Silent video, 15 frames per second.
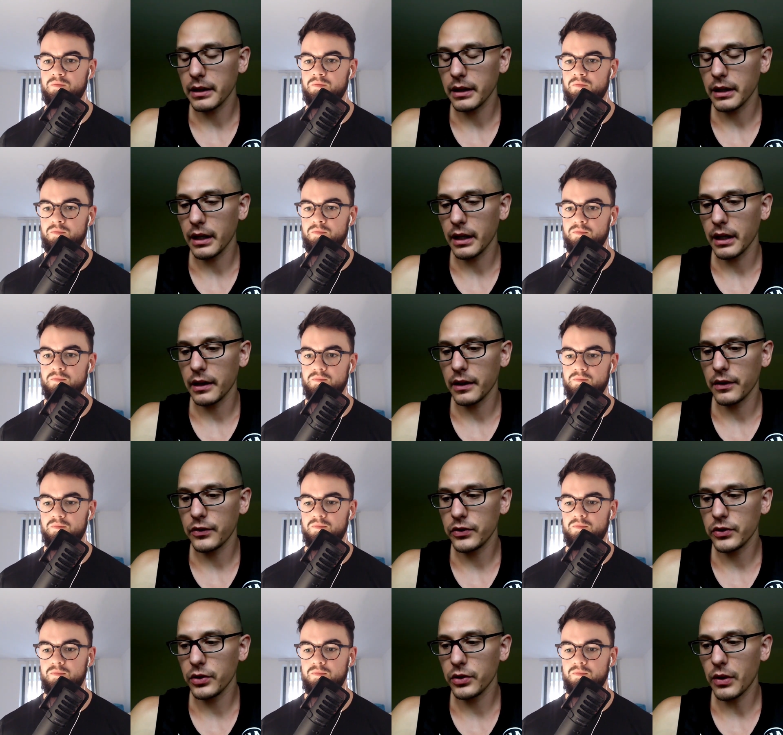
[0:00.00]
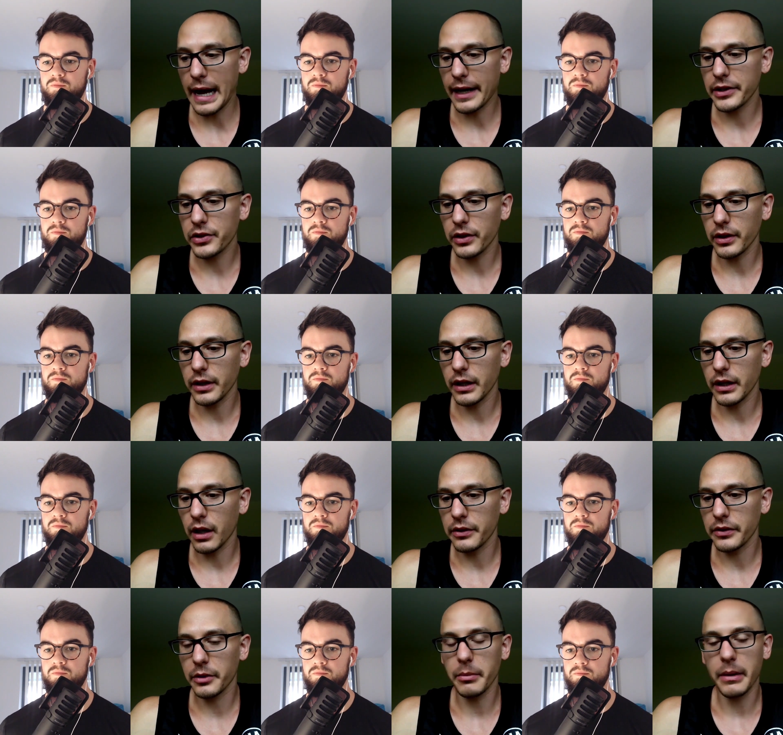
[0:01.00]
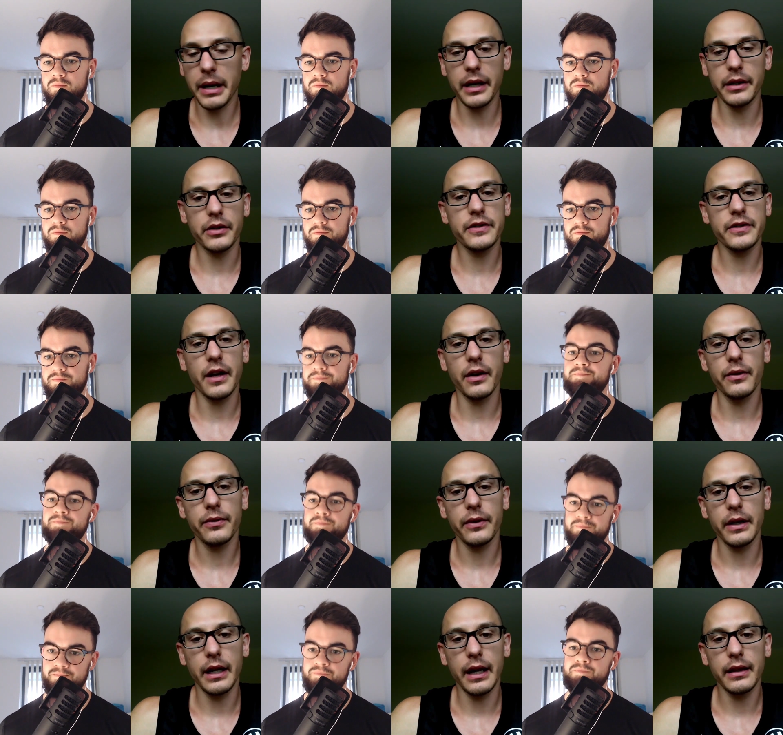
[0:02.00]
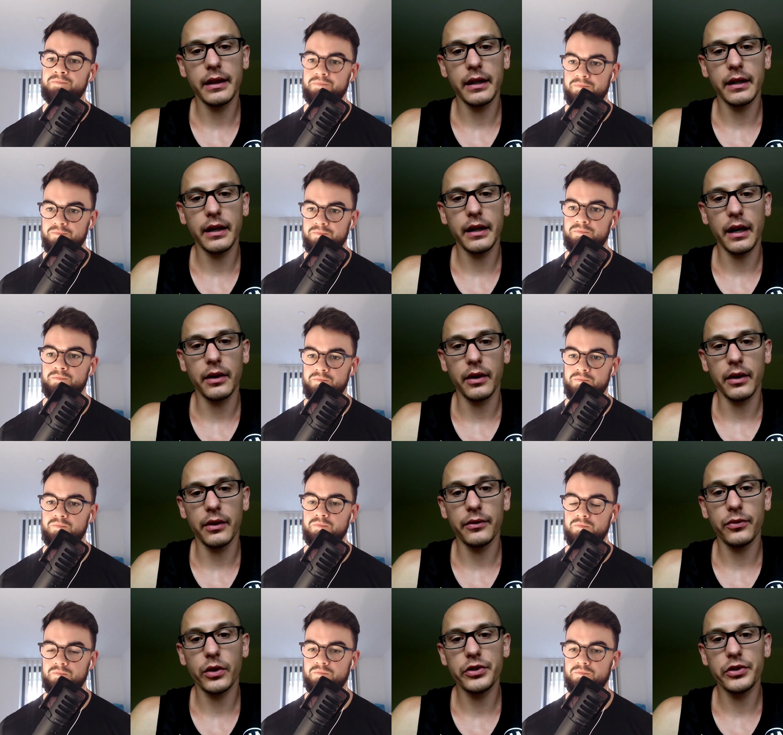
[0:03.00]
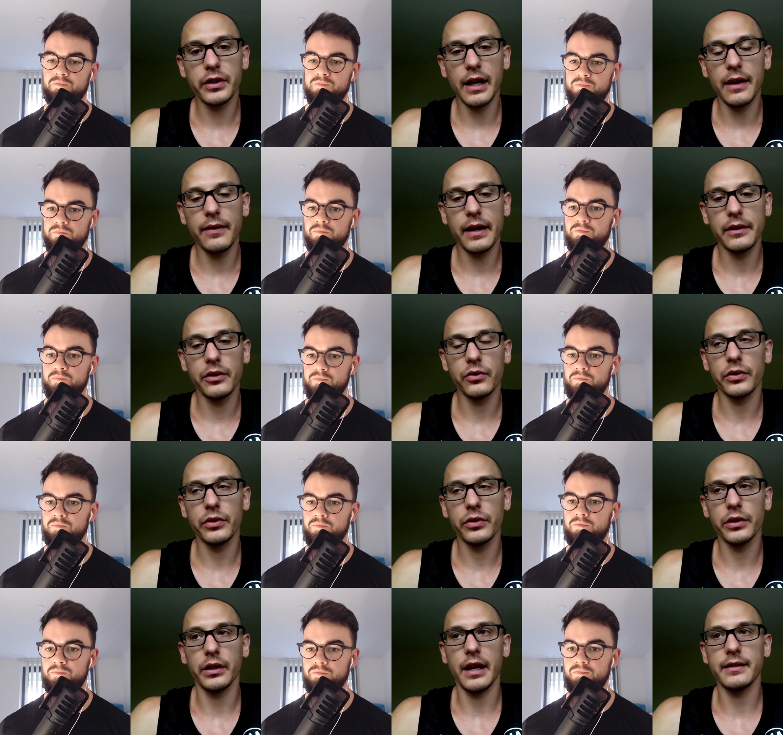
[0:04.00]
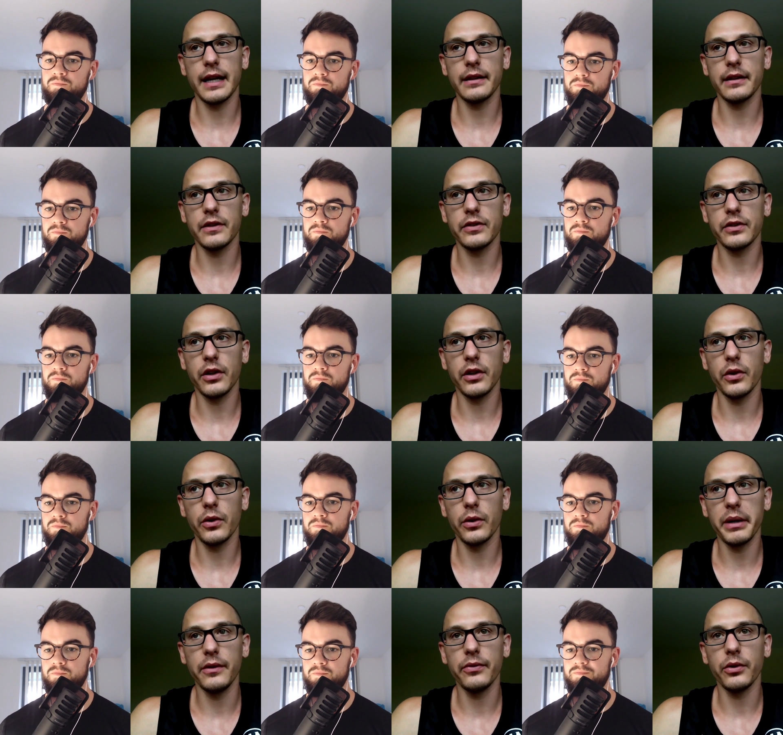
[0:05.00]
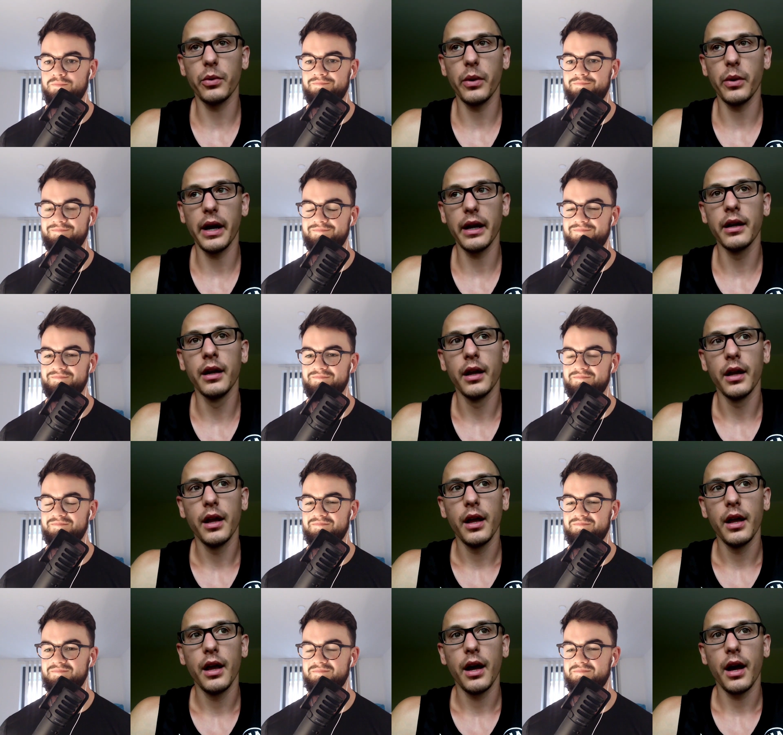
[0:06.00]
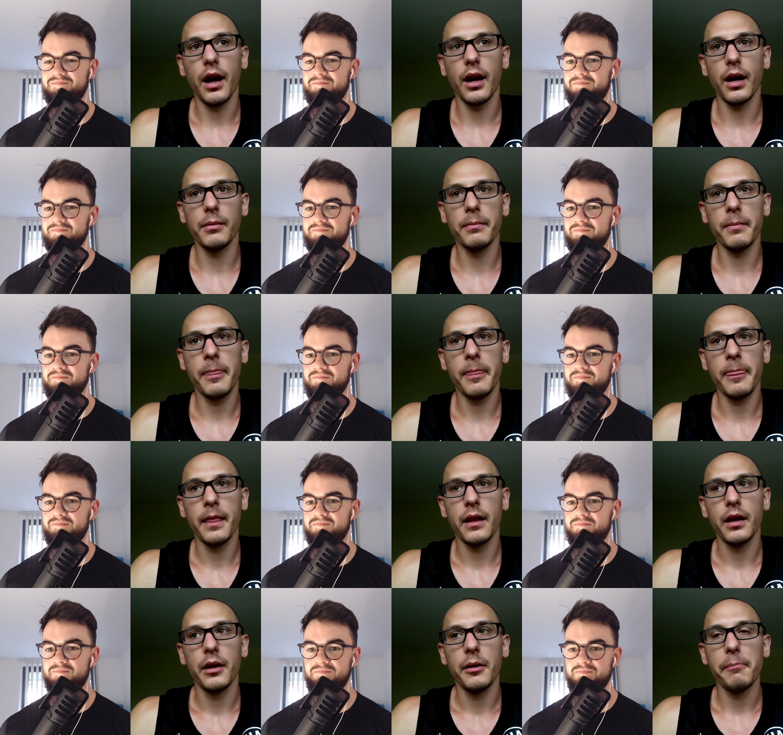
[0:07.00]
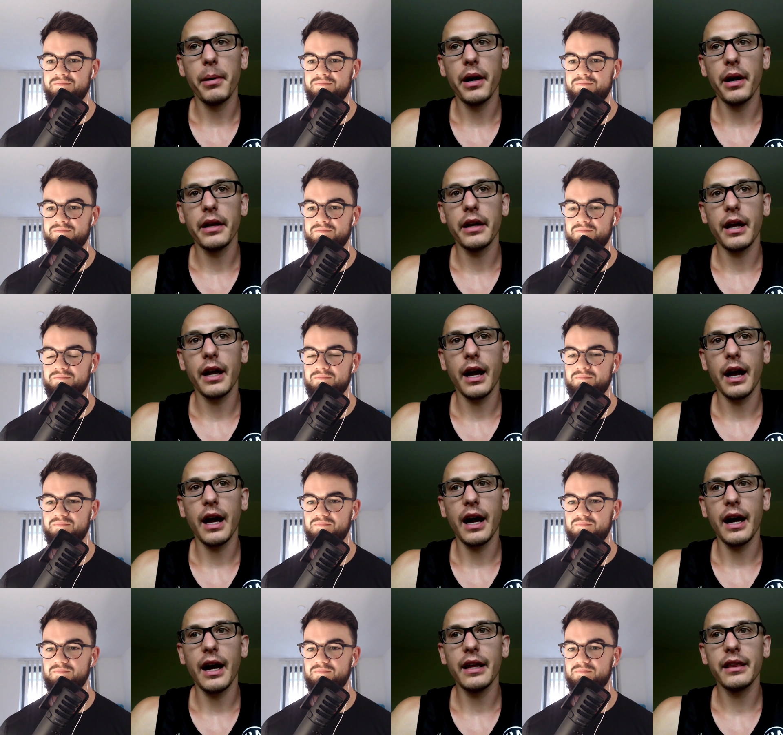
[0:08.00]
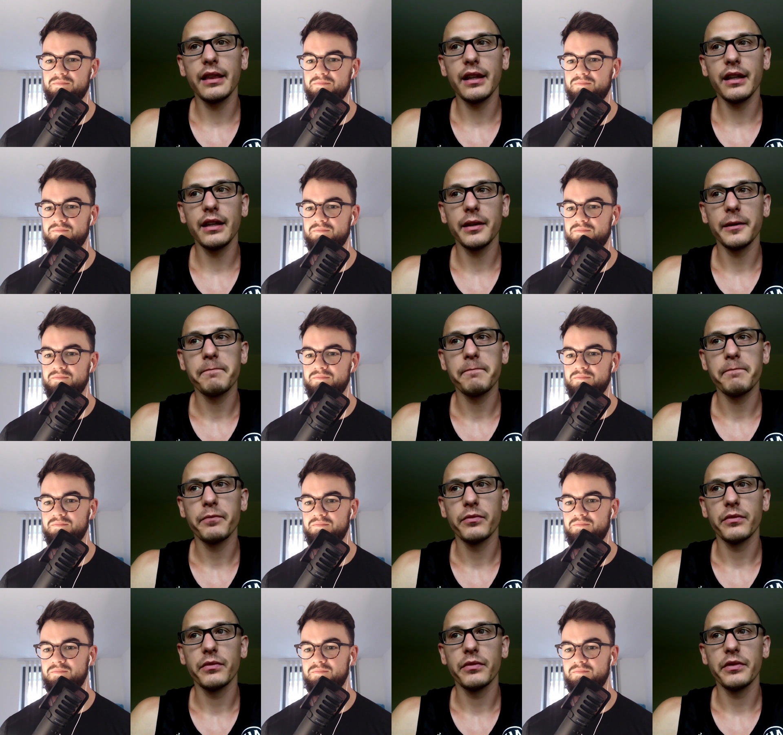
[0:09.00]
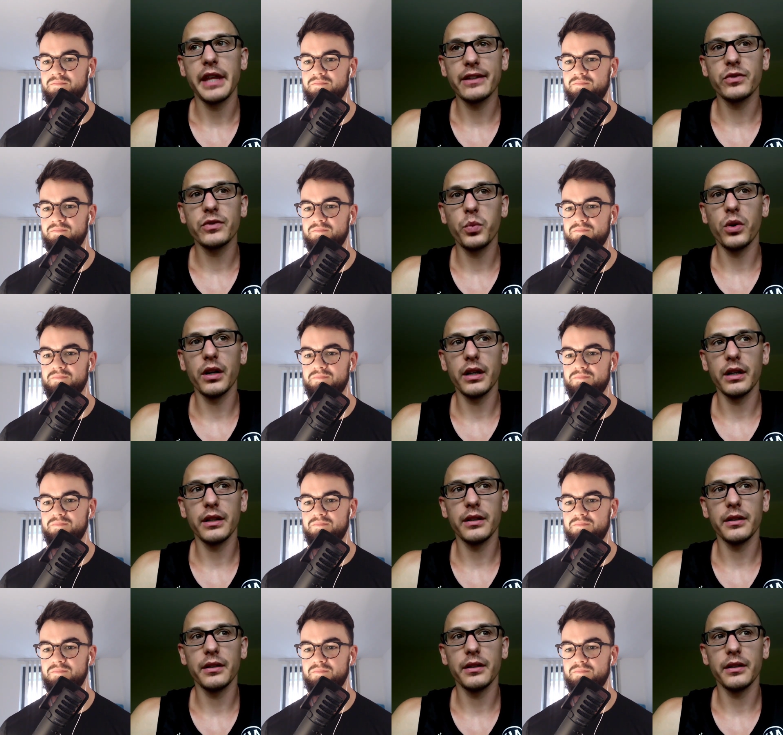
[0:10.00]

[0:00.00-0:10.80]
Speaker 1: is to actually undermine yourself. And I think, uh, unfortunately, I've had to realize that the slow and painful way. Um, but I, I, think that's what